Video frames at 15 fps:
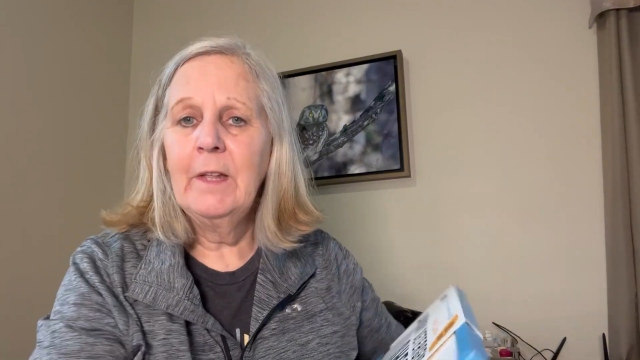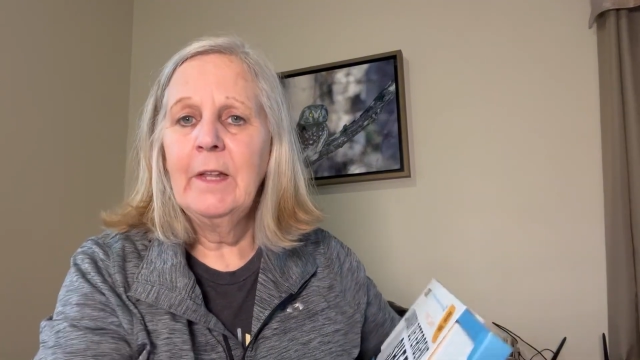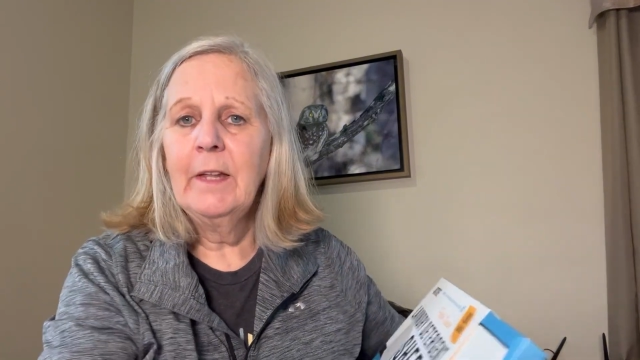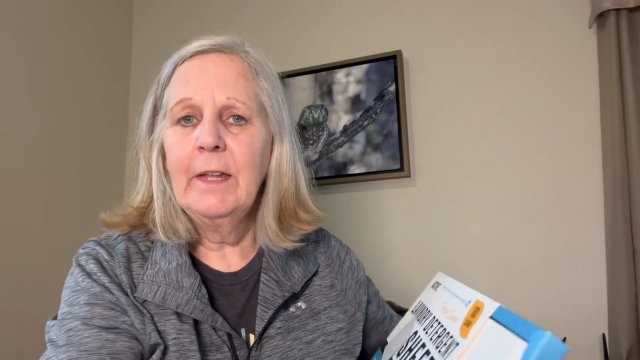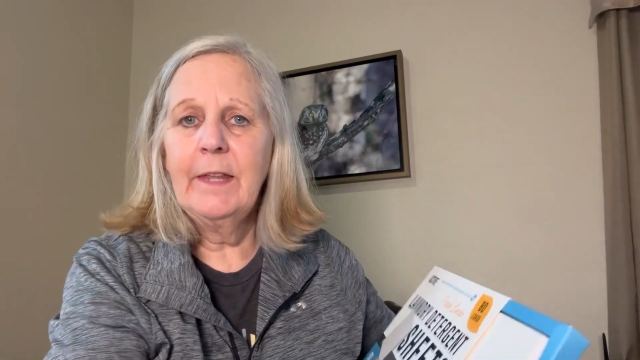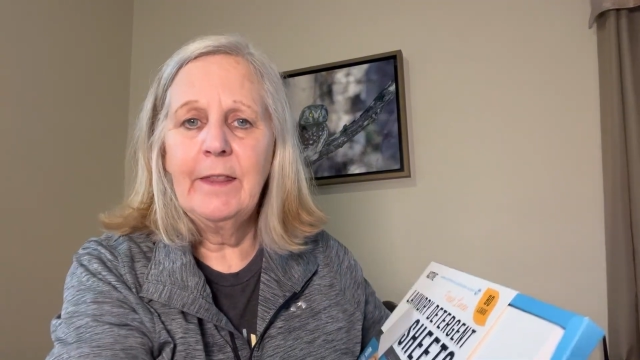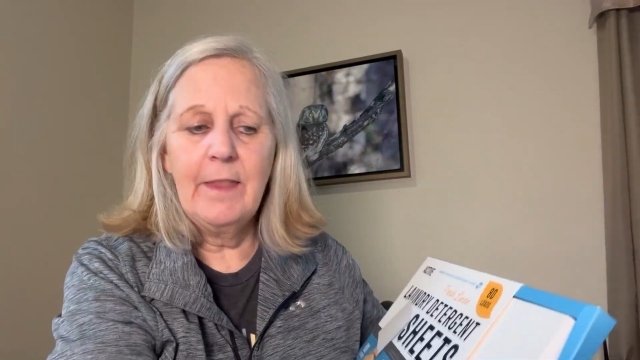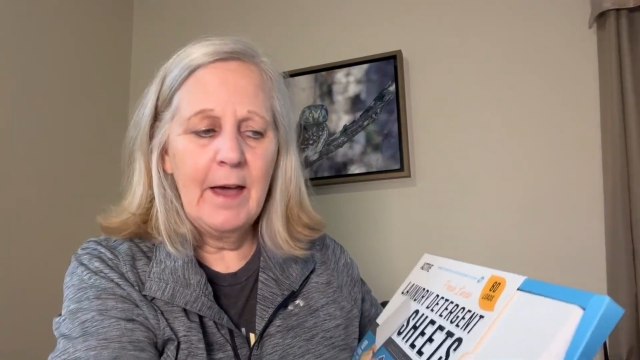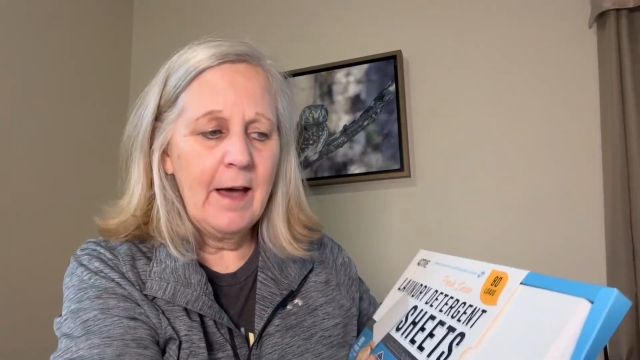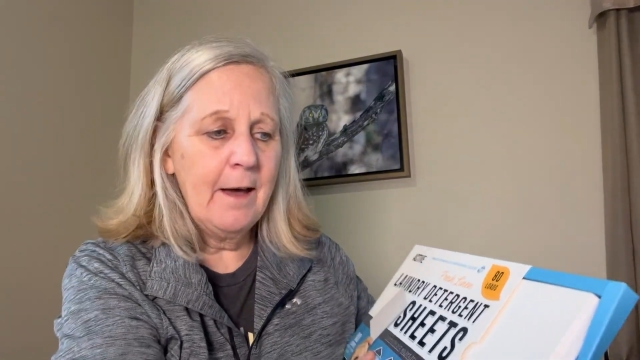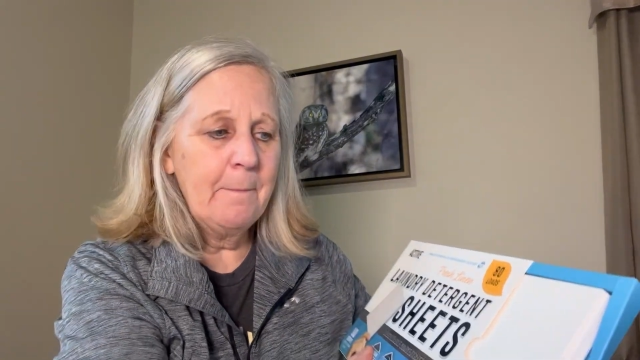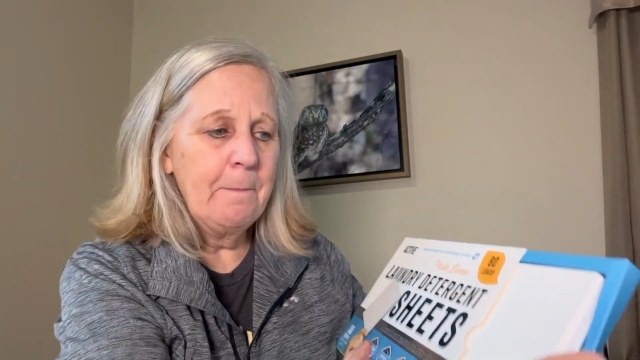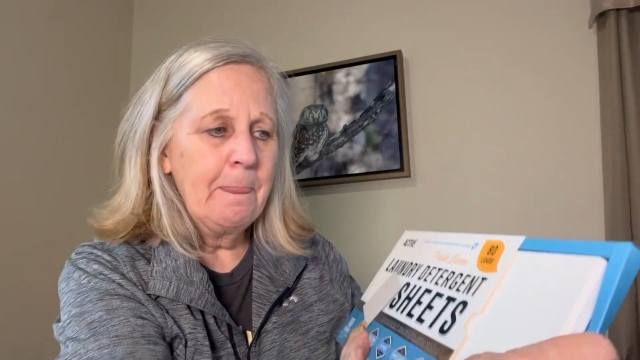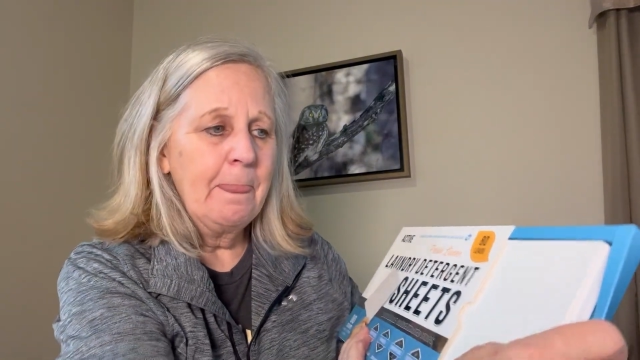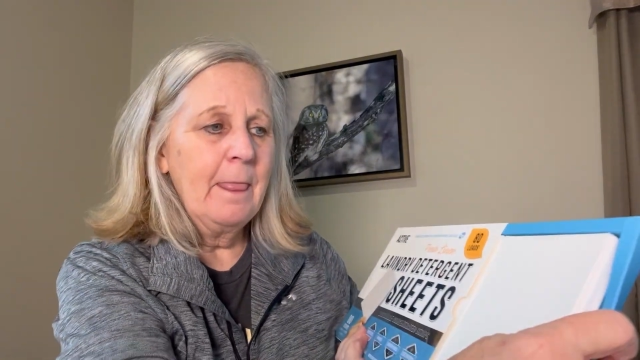like that.
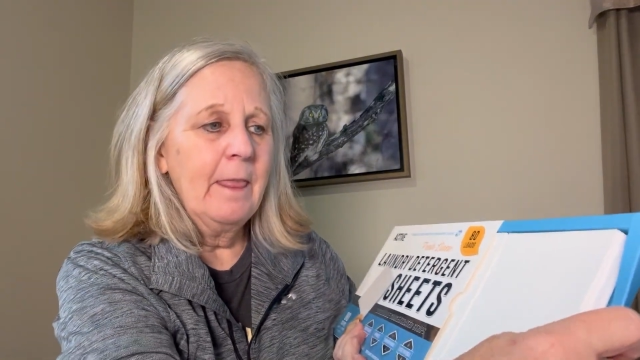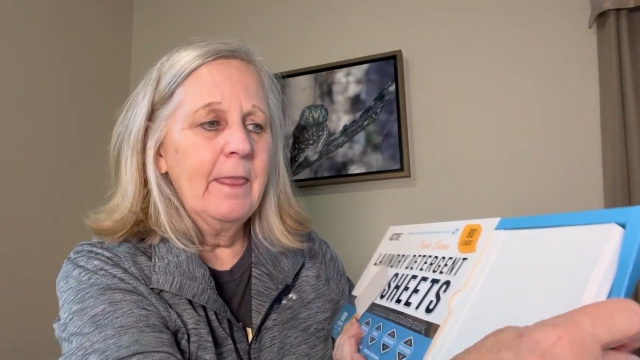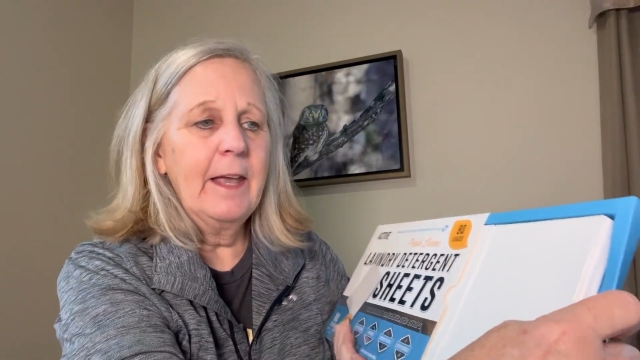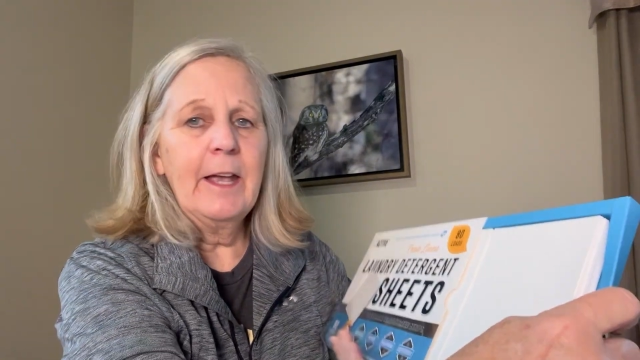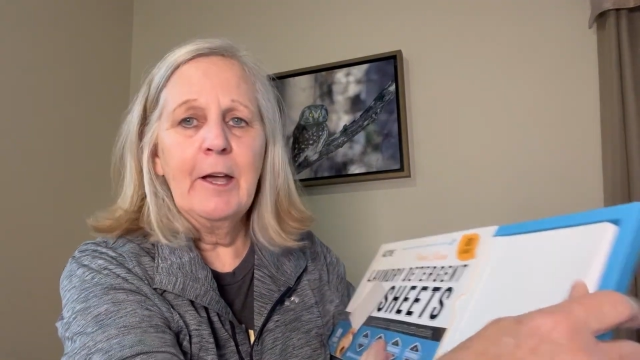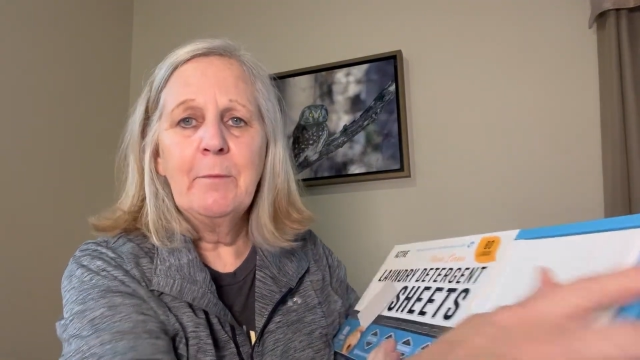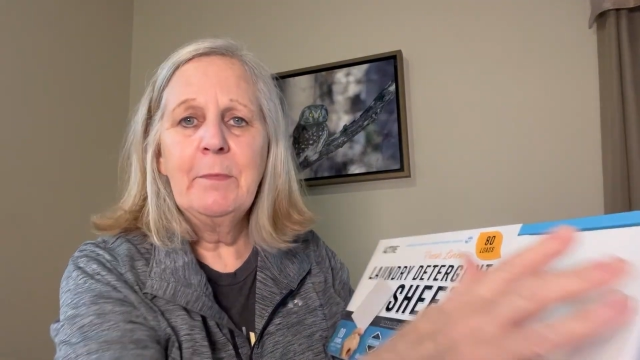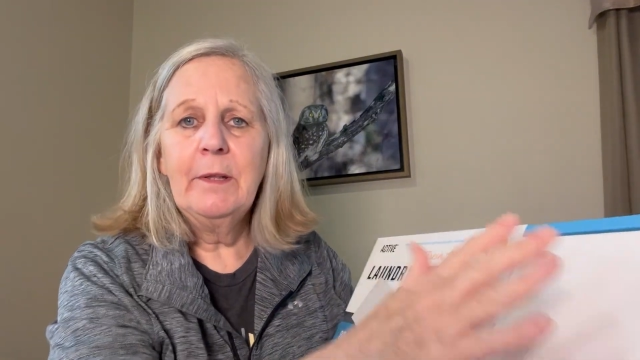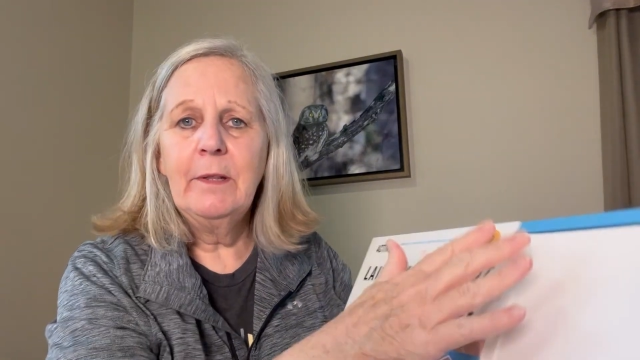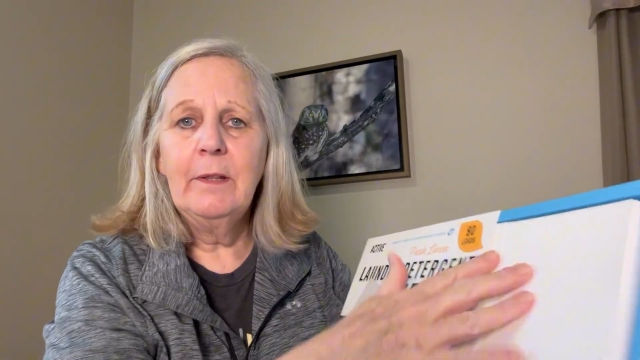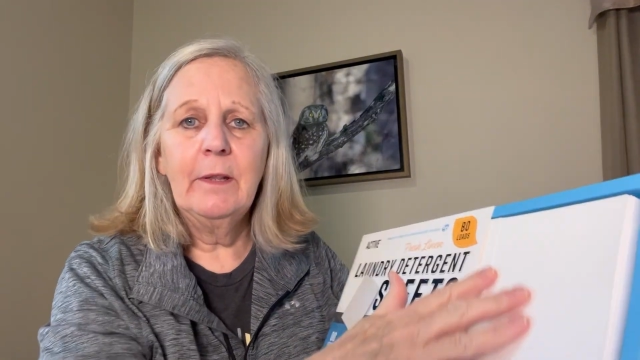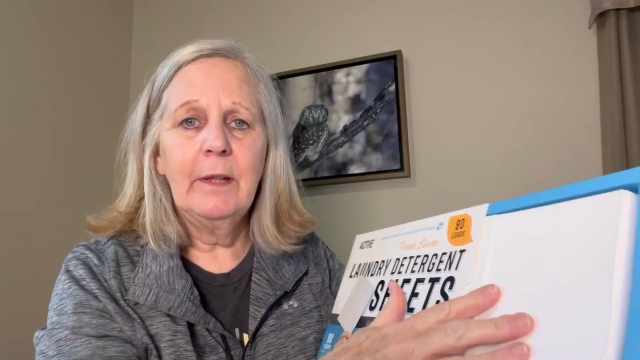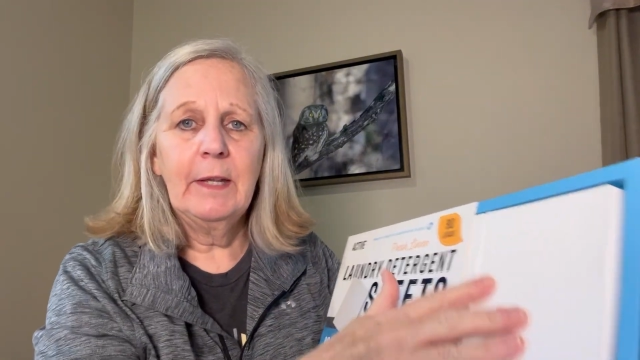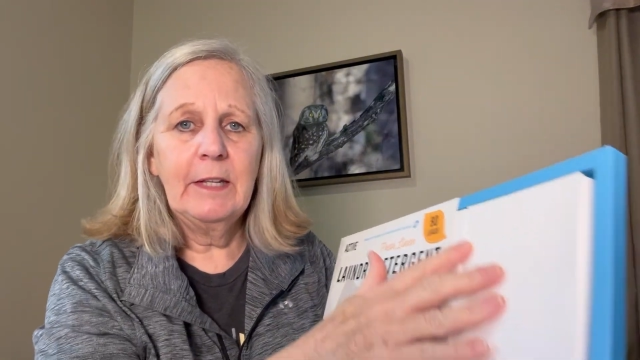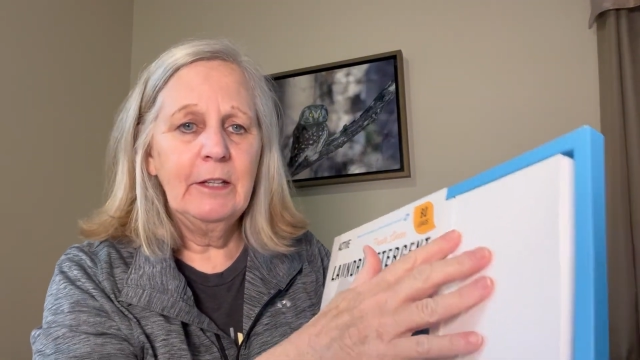They come
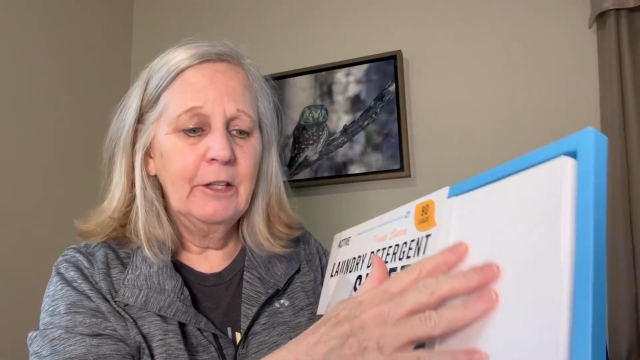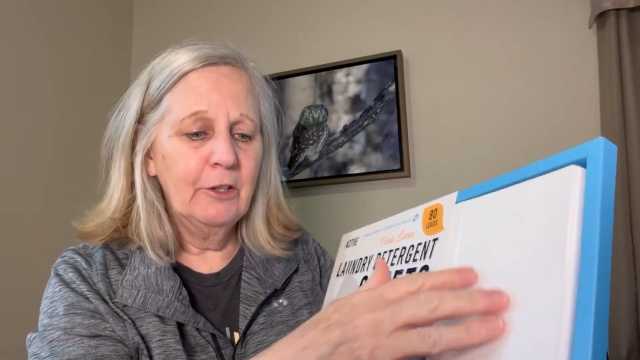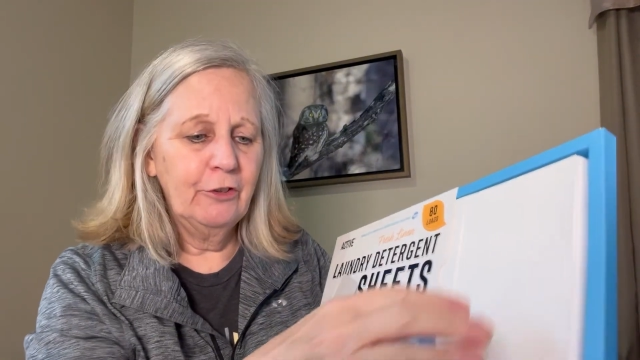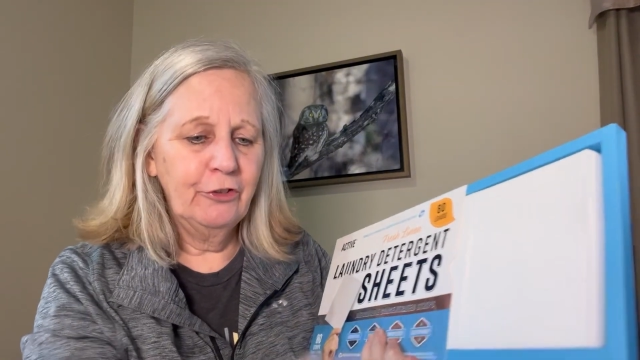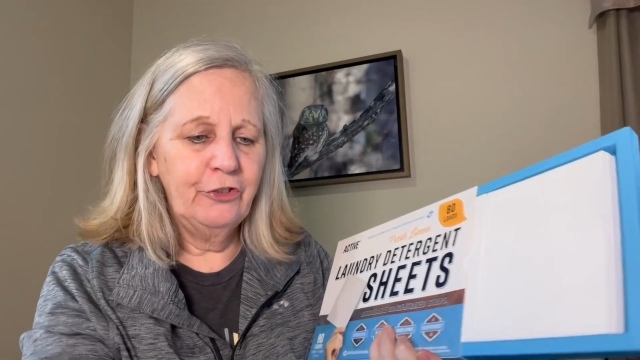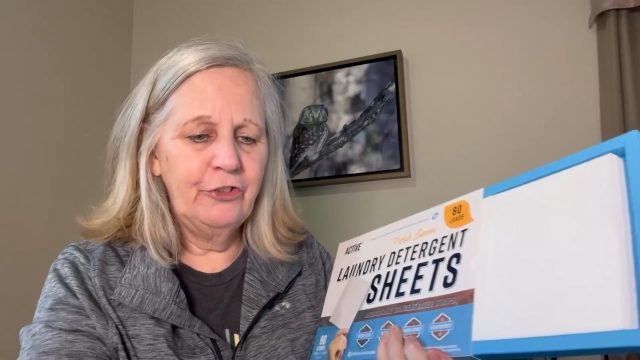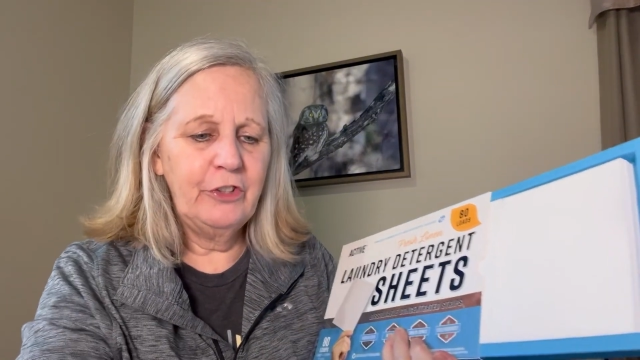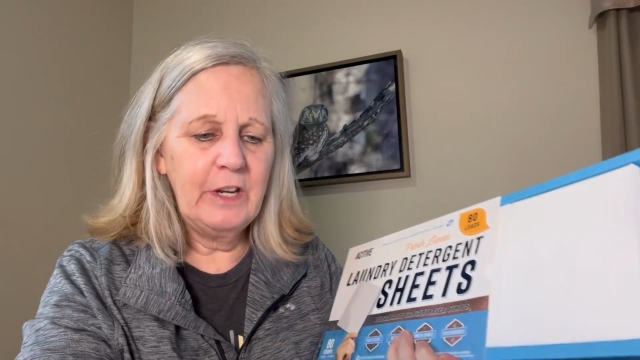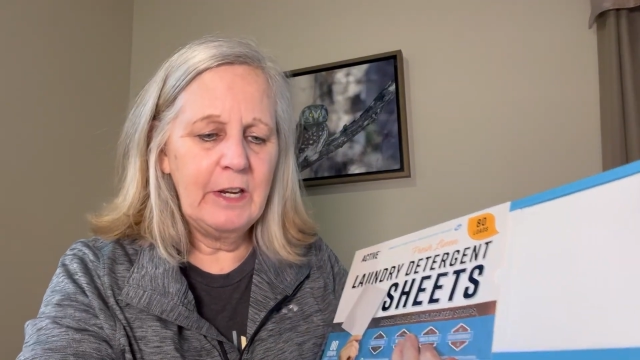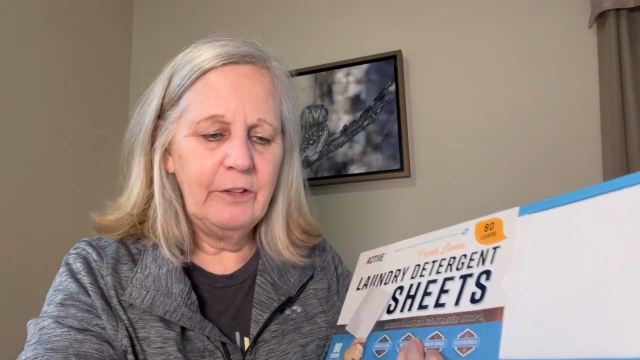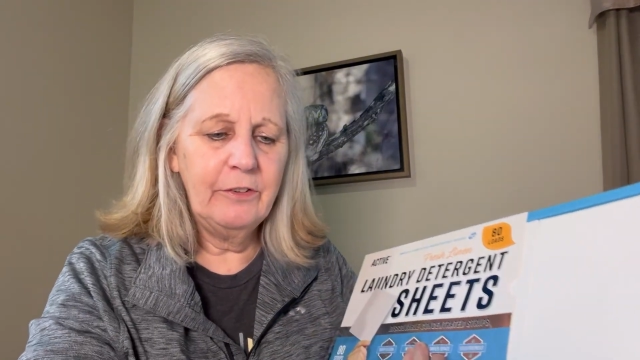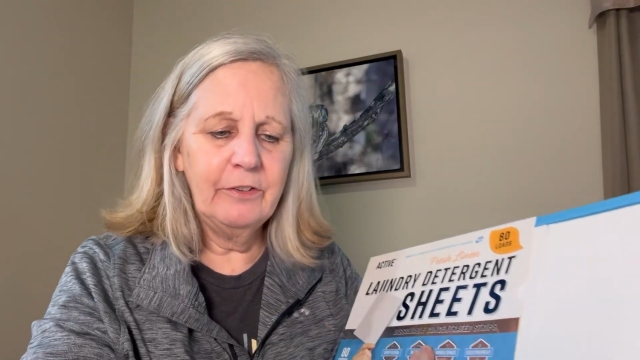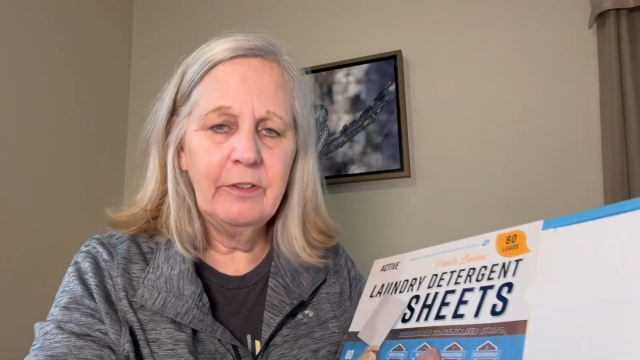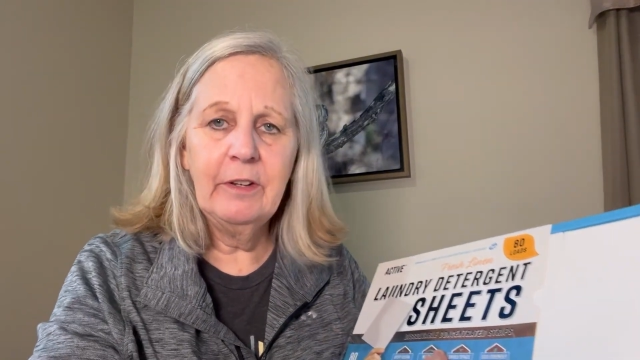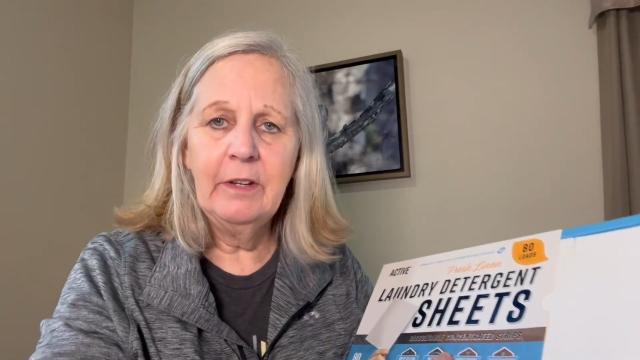in like little
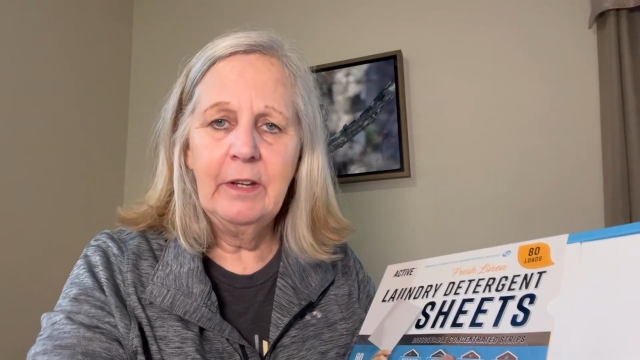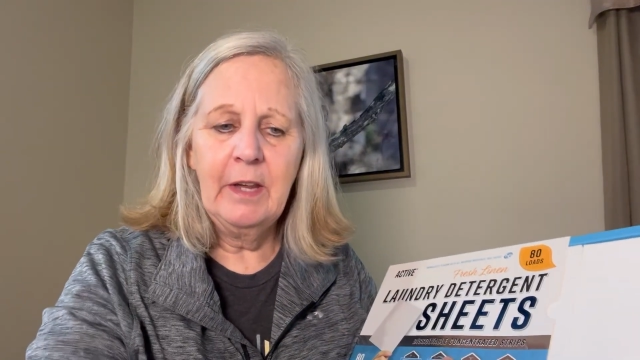sheets.